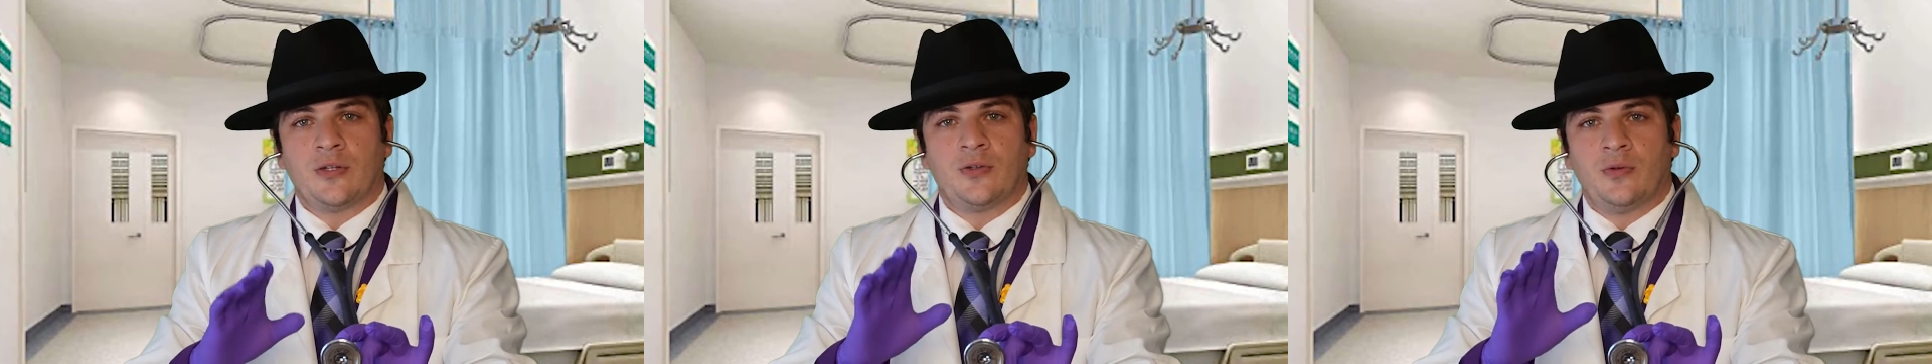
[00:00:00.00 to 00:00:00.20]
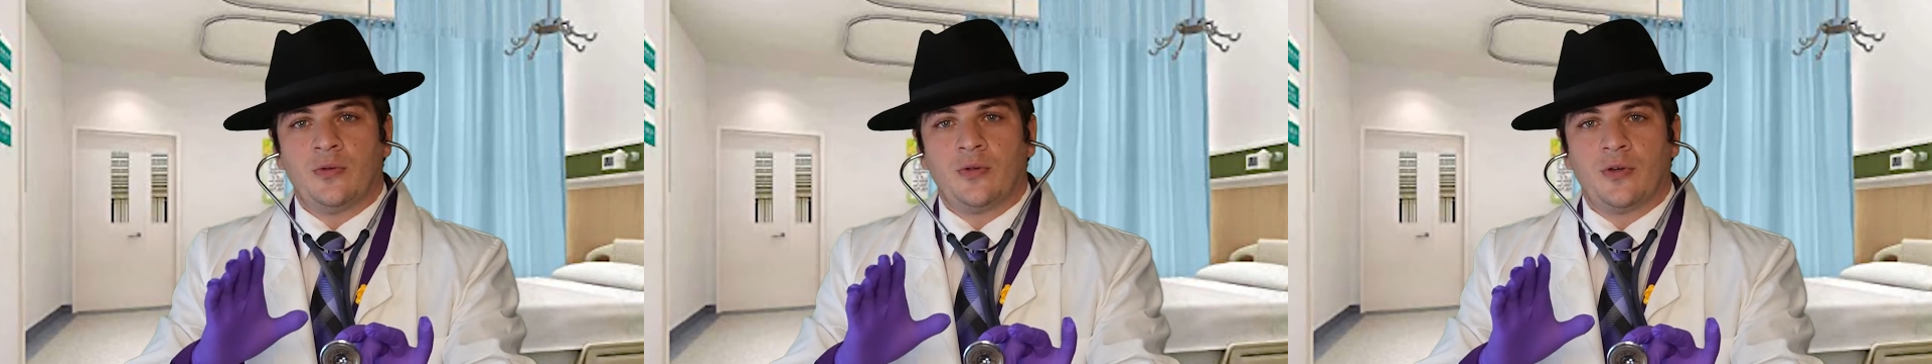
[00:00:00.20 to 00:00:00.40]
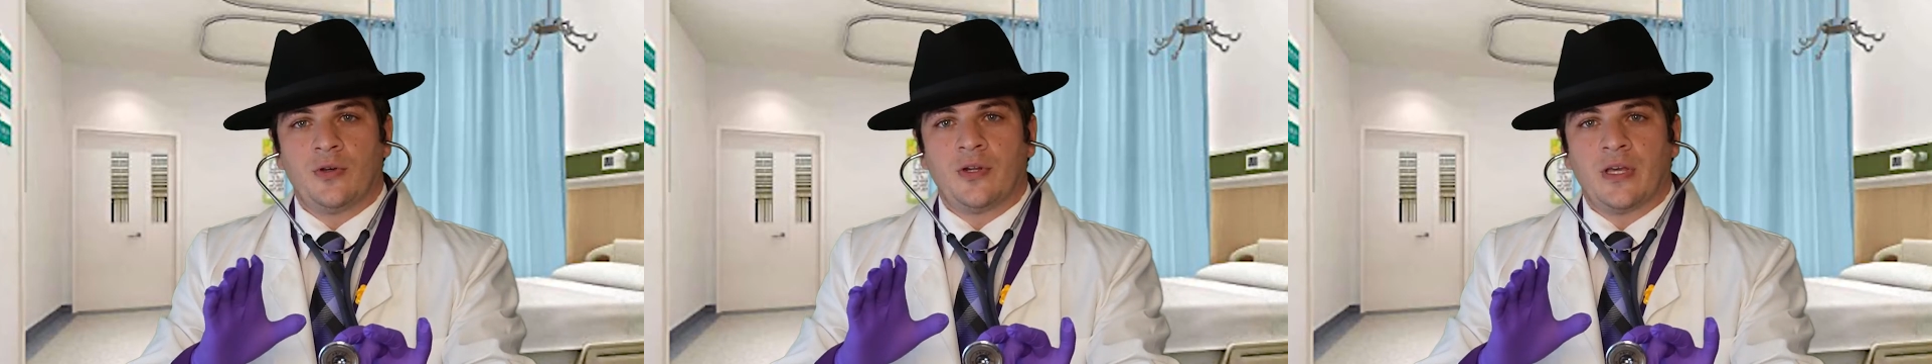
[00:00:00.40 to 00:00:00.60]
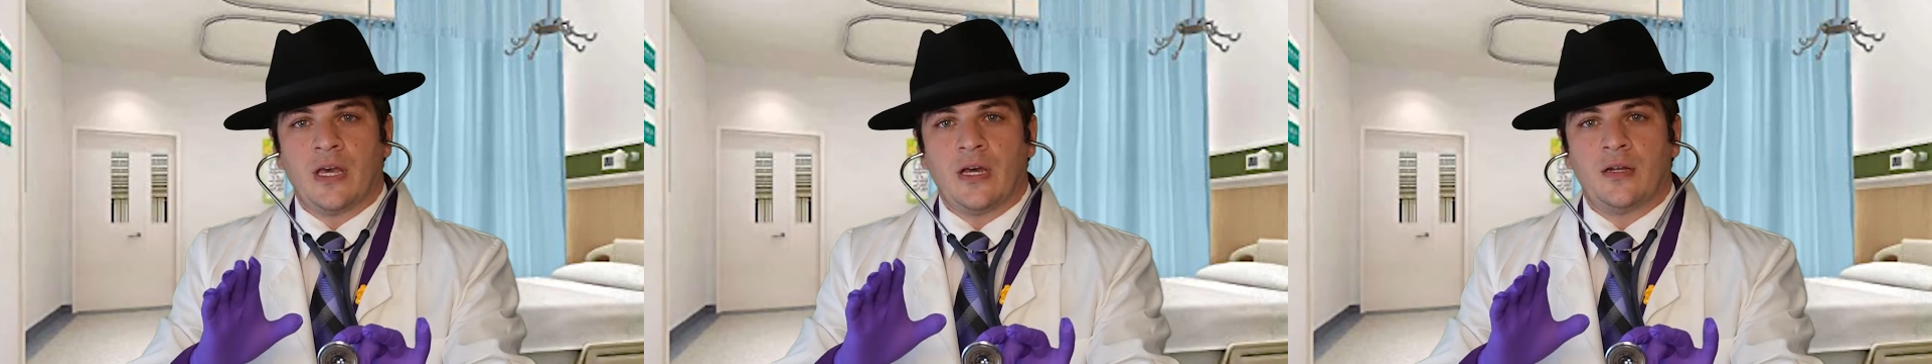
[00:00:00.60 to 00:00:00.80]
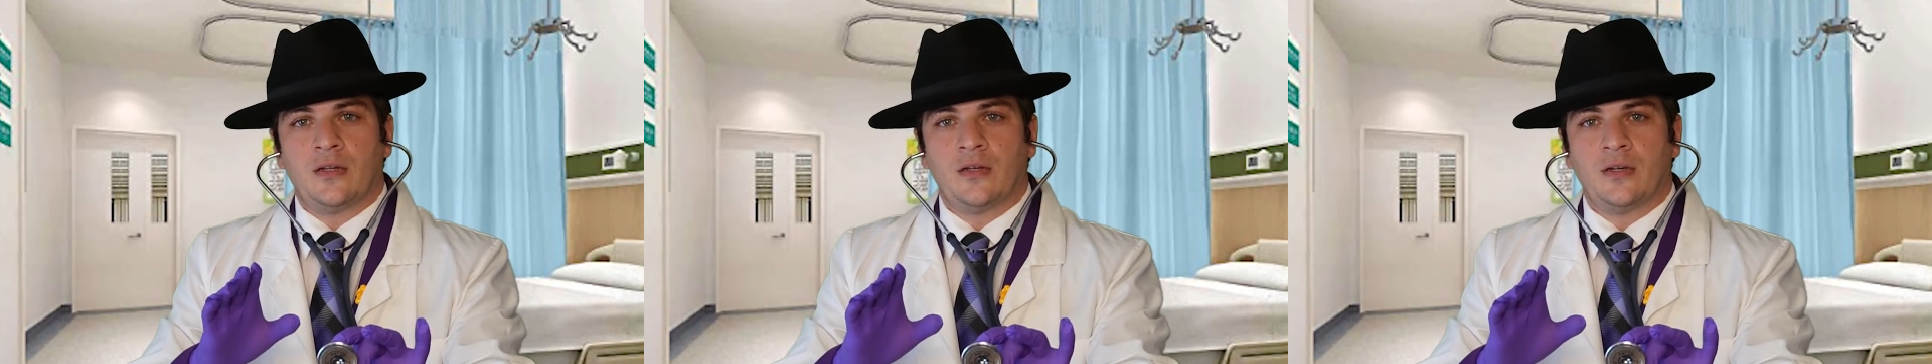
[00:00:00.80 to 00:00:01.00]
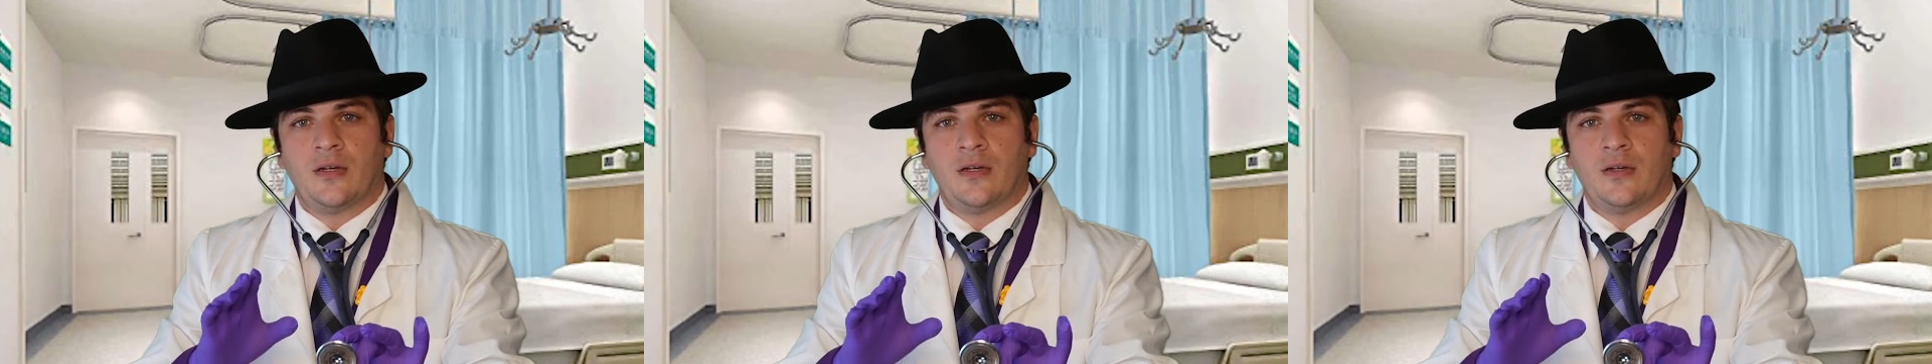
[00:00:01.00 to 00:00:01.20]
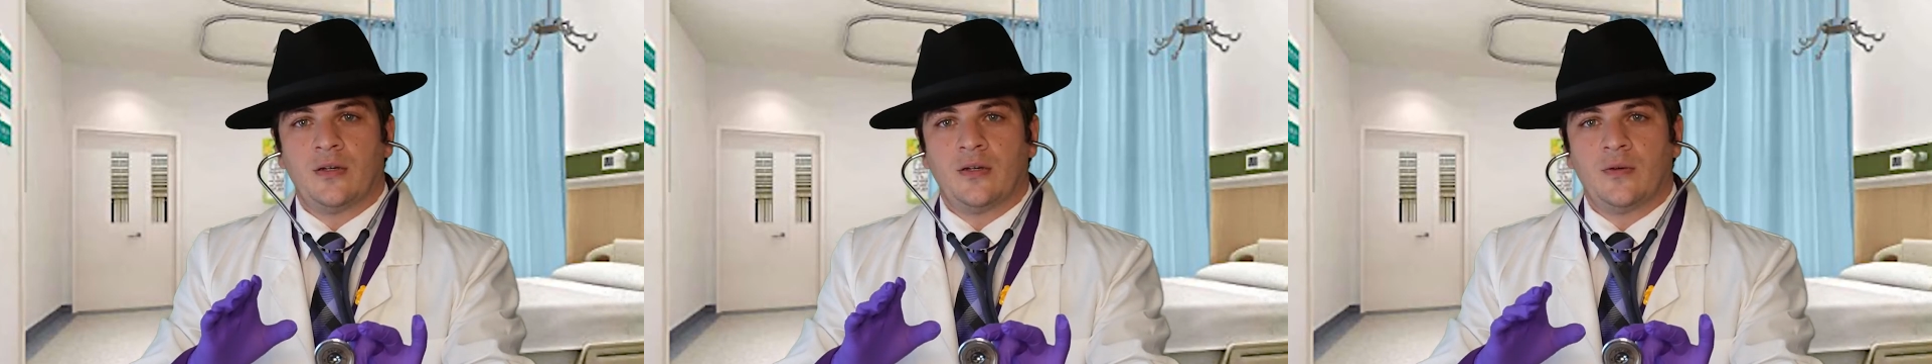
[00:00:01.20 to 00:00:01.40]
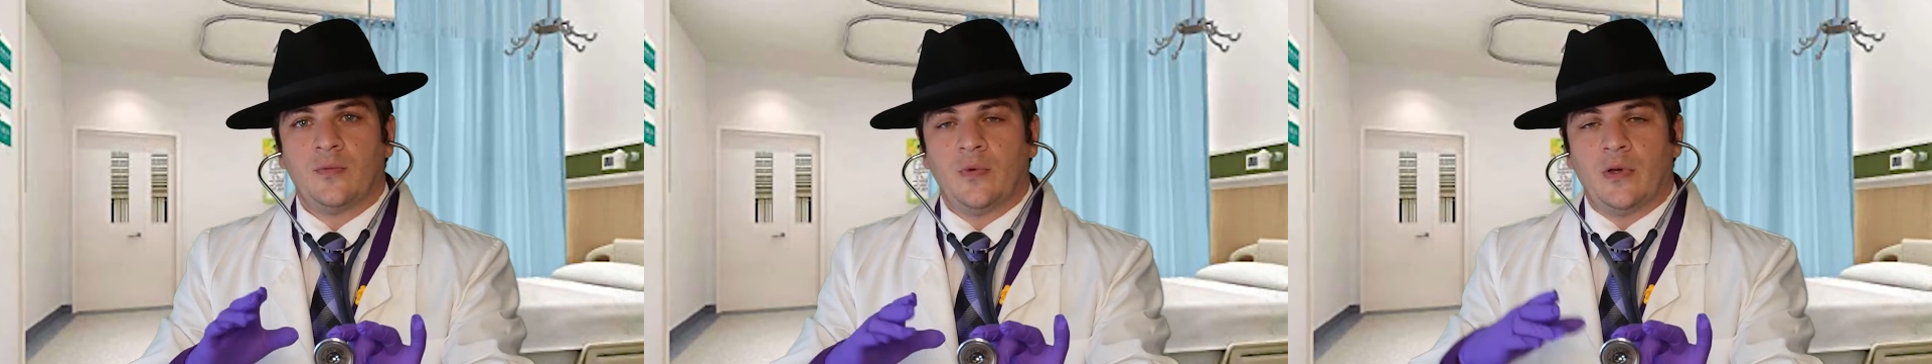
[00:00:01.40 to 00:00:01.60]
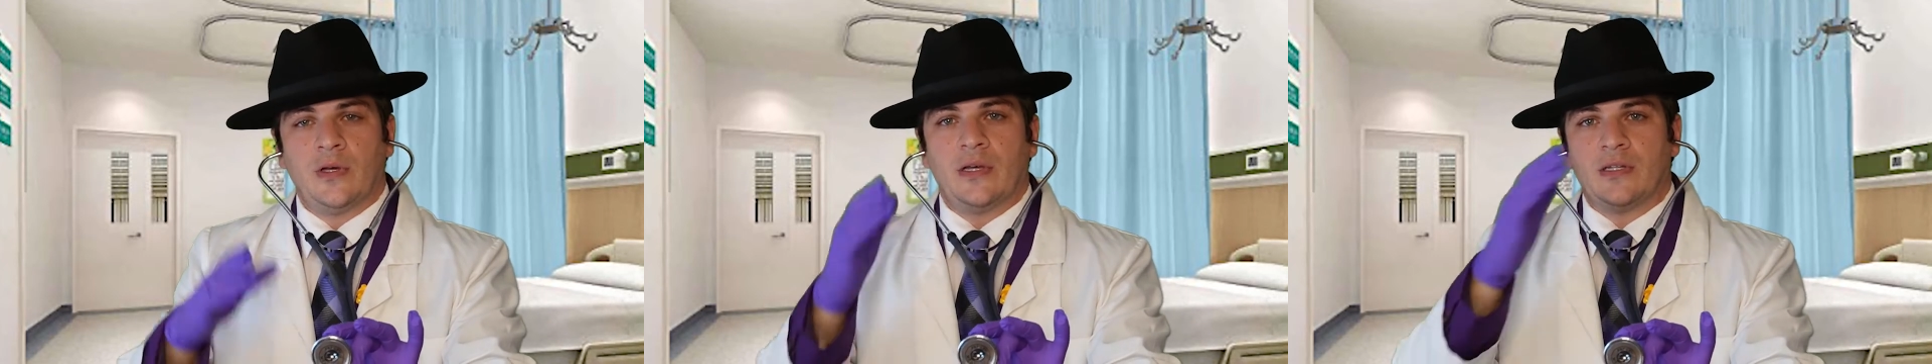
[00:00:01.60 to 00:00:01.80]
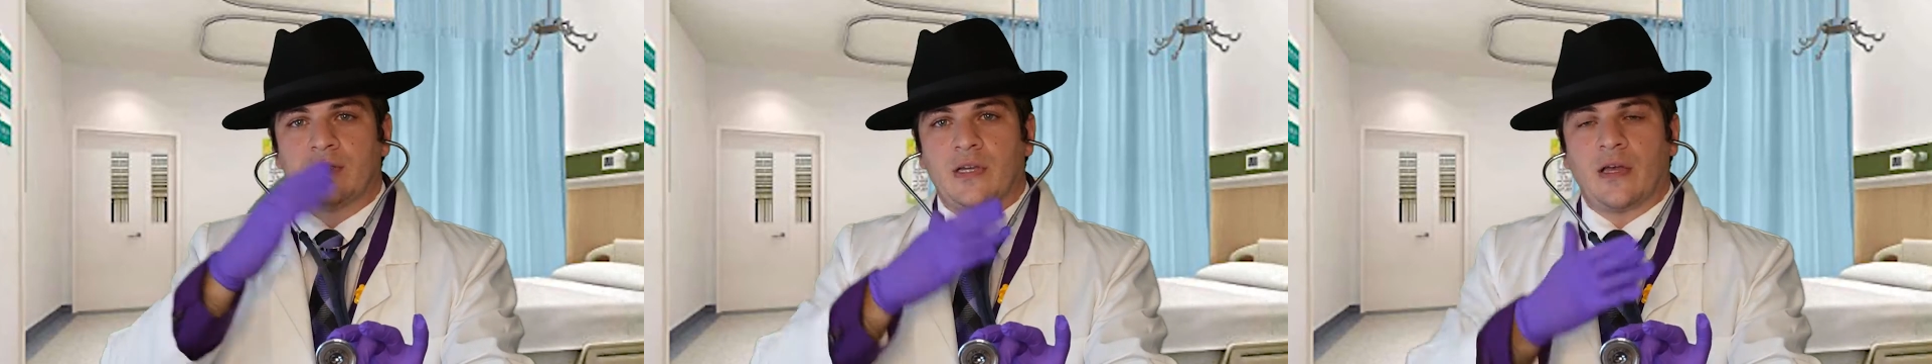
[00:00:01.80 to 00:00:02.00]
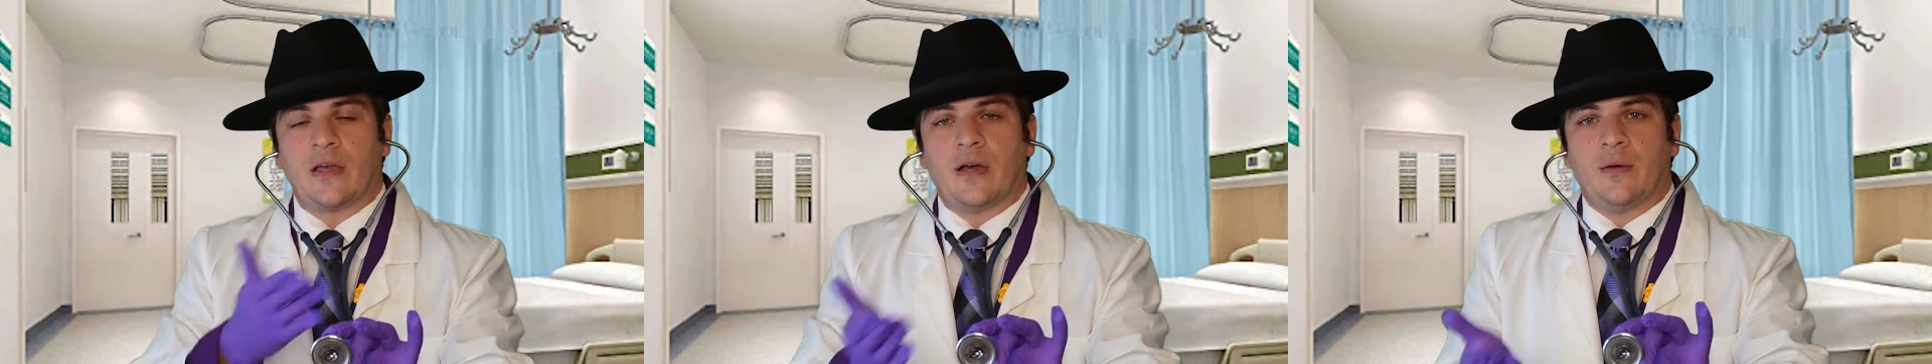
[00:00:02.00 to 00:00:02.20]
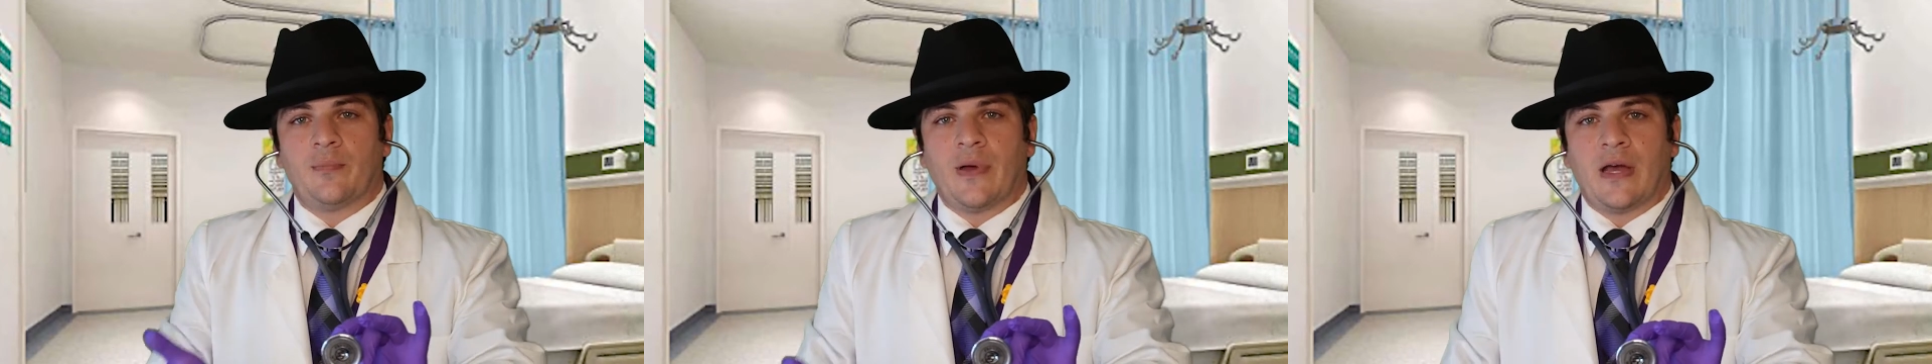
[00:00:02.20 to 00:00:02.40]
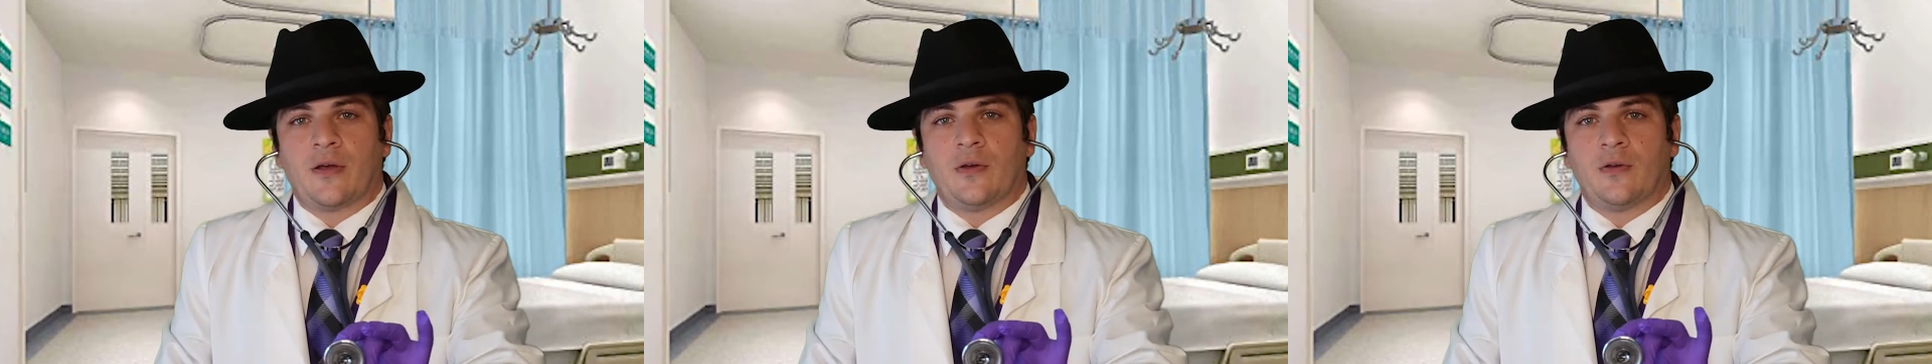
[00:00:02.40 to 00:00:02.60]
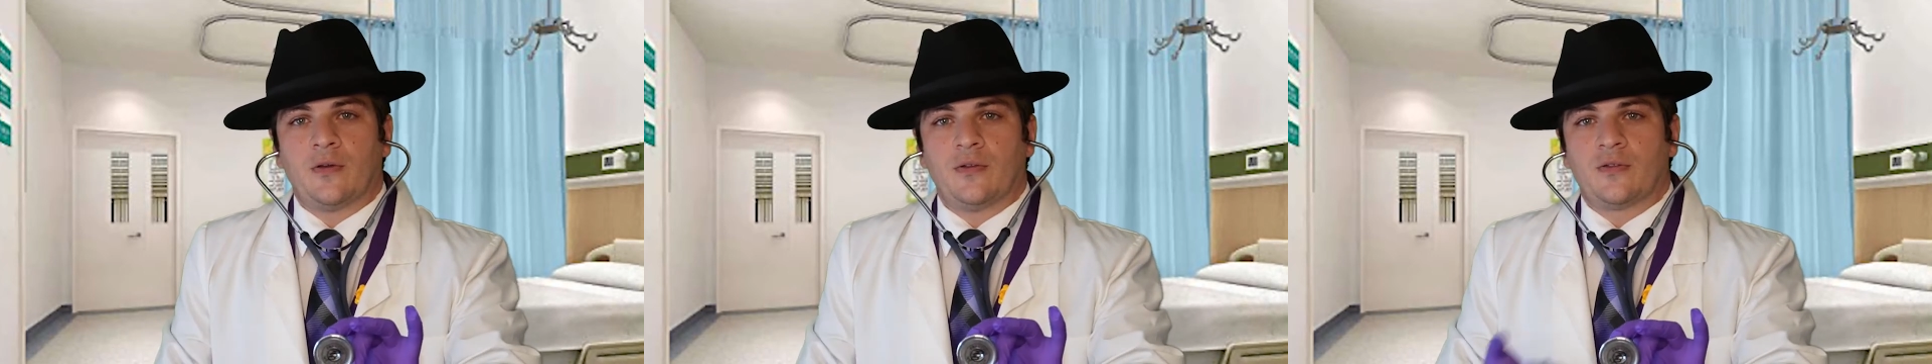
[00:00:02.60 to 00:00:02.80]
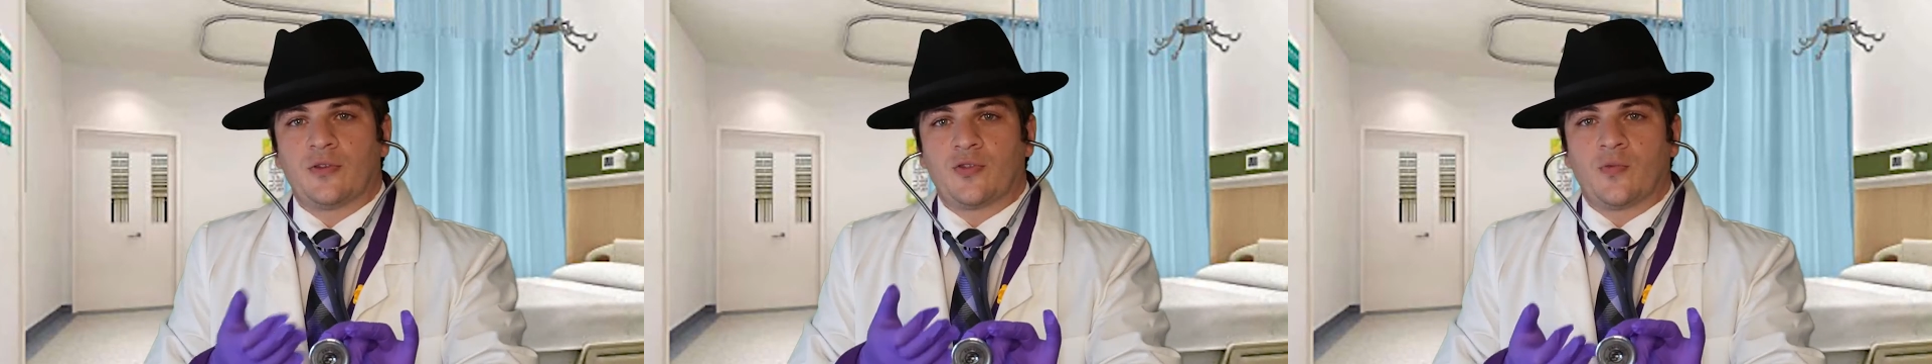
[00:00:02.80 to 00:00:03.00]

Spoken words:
You're not doing good again. It's like I'm back